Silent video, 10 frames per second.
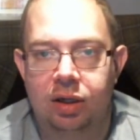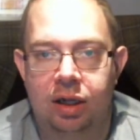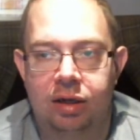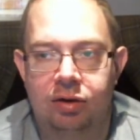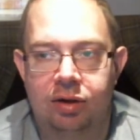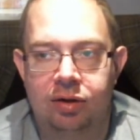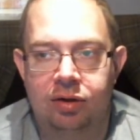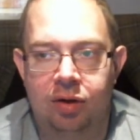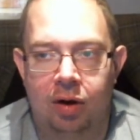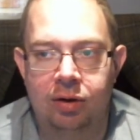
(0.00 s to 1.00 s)
Actually,
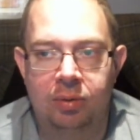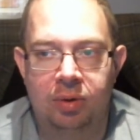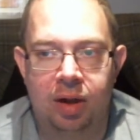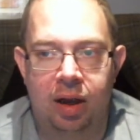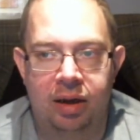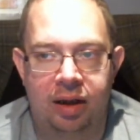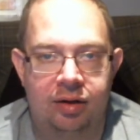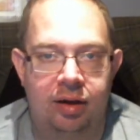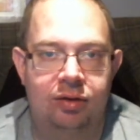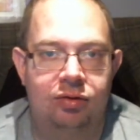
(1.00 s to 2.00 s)
the only one I had
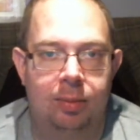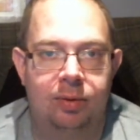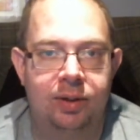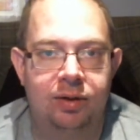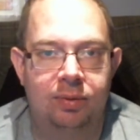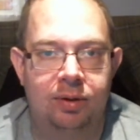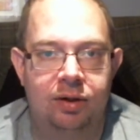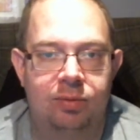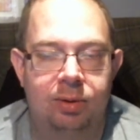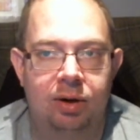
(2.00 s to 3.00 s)
any trouble with
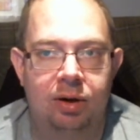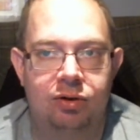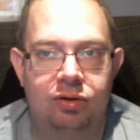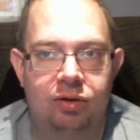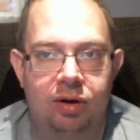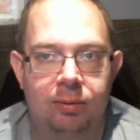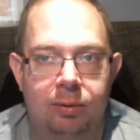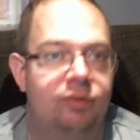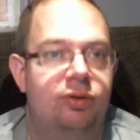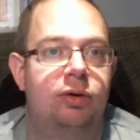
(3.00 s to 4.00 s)
was because
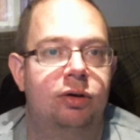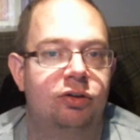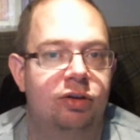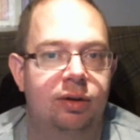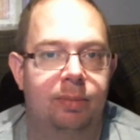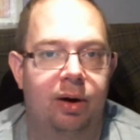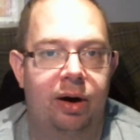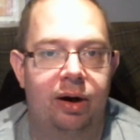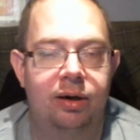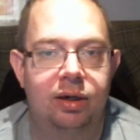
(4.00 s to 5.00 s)
one of the girls at the
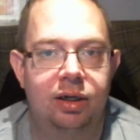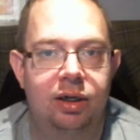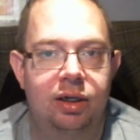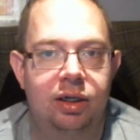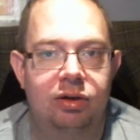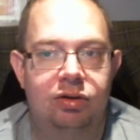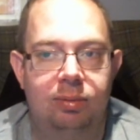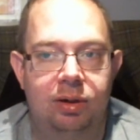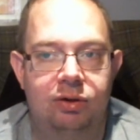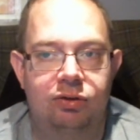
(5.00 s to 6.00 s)
bar, she
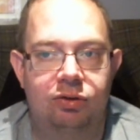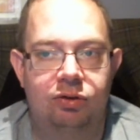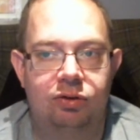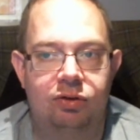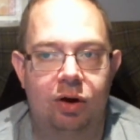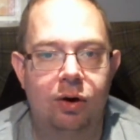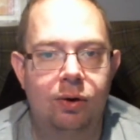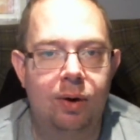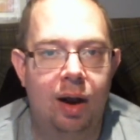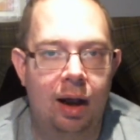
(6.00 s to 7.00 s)
was
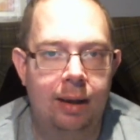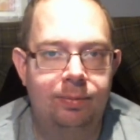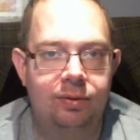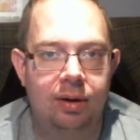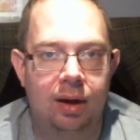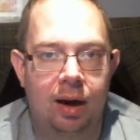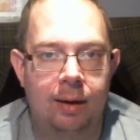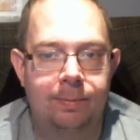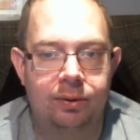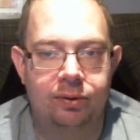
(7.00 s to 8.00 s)
so
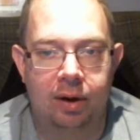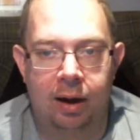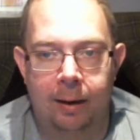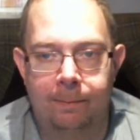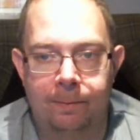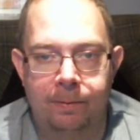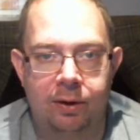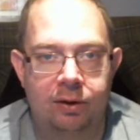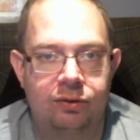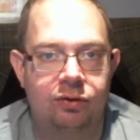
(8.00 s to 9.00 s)
hypered up
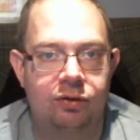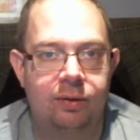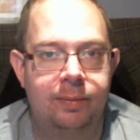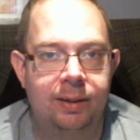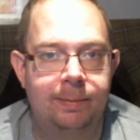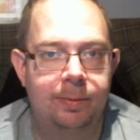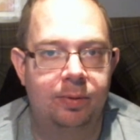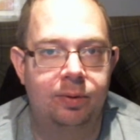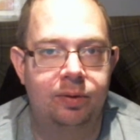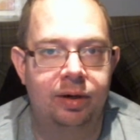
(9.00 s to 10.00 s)
because so many
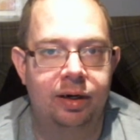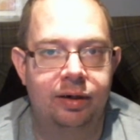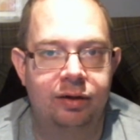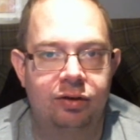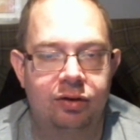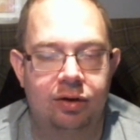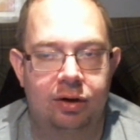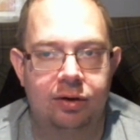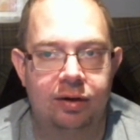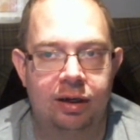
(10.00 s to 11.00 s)
people were there that she
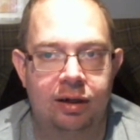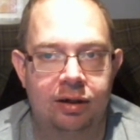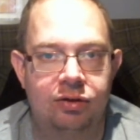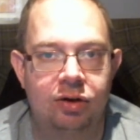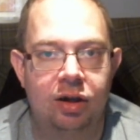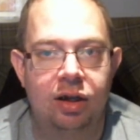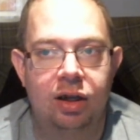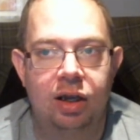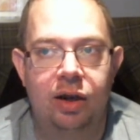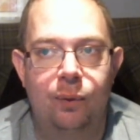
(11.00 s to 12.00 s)
talked English
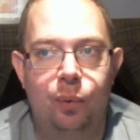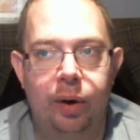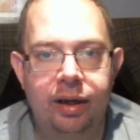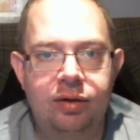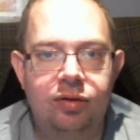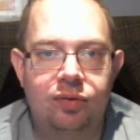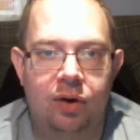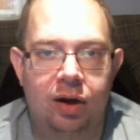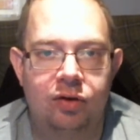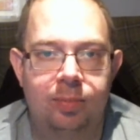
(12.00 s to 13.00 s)
in a way too
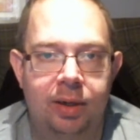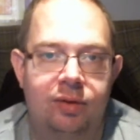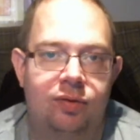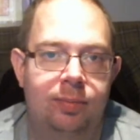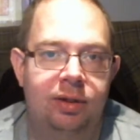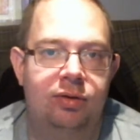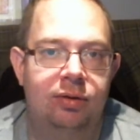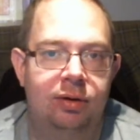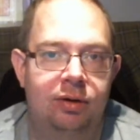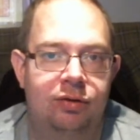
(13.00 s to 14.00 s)
fast manner for me
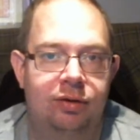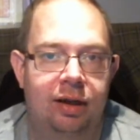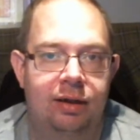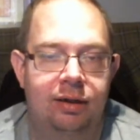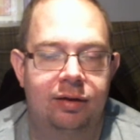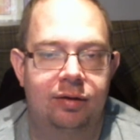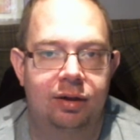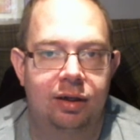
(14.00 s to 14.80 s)
to understand it.